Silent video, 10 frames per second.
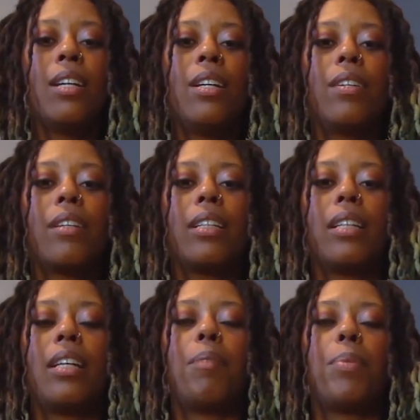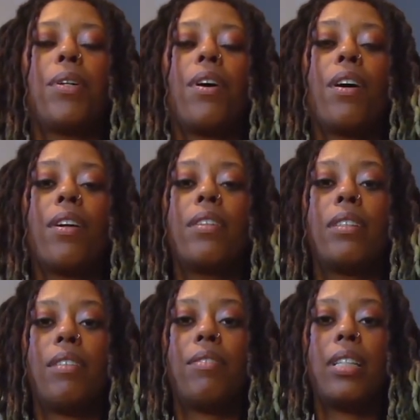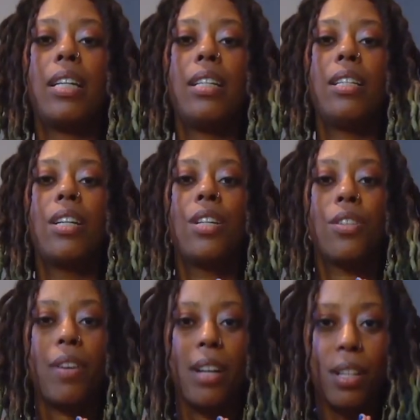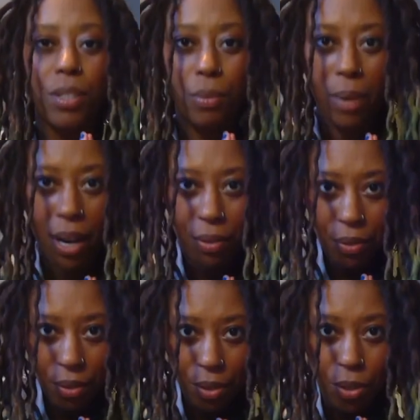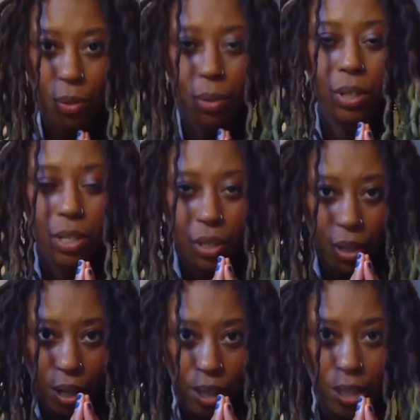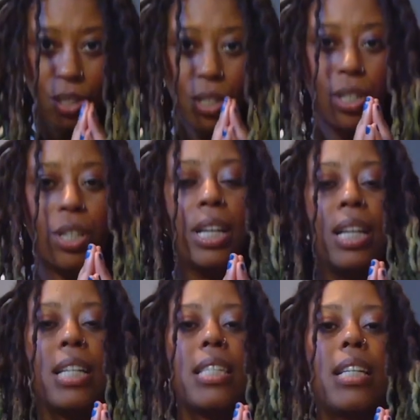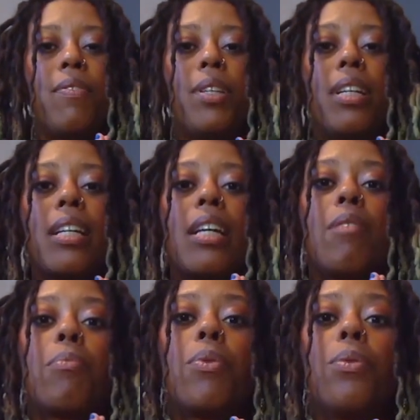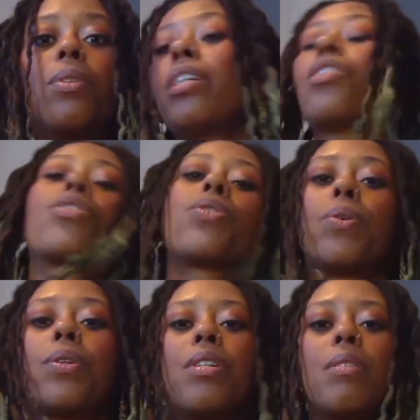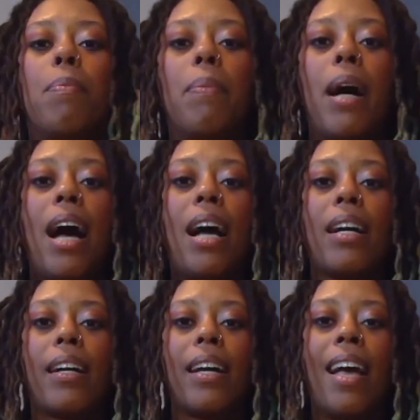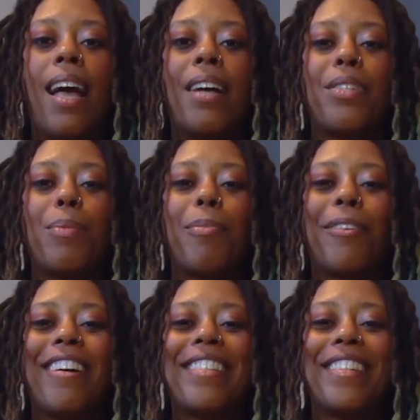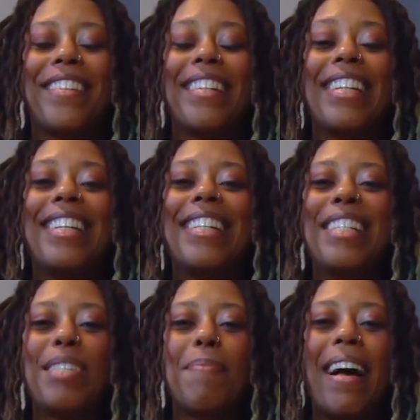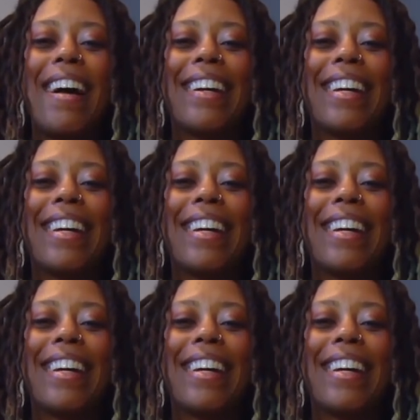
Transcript: You can keep your heart lifted. Try not to round to the shoulders or hunch. See if you can keep pulling your shoulders back as you press your knees back